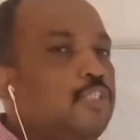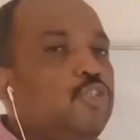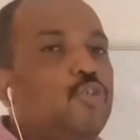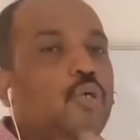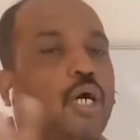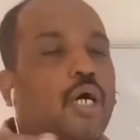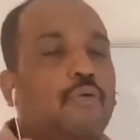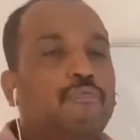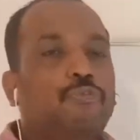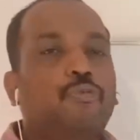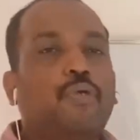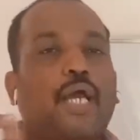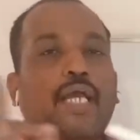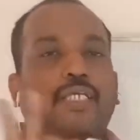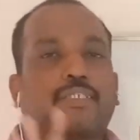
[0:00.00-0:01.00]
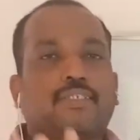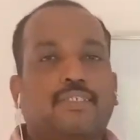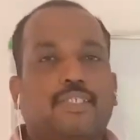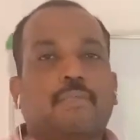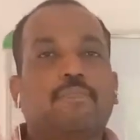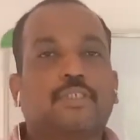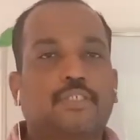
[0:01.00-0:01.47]
you have to
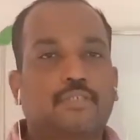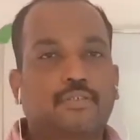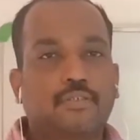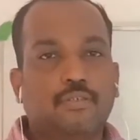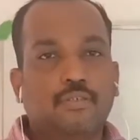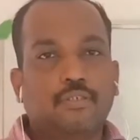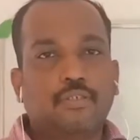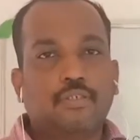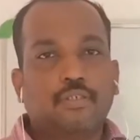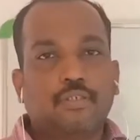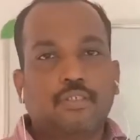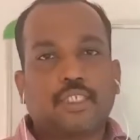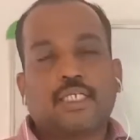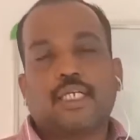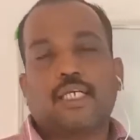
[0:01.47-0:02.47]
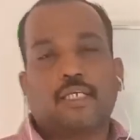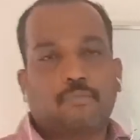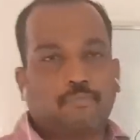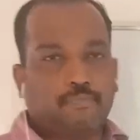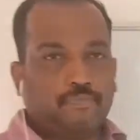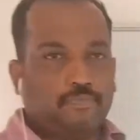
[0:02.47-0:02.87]
accept the claim.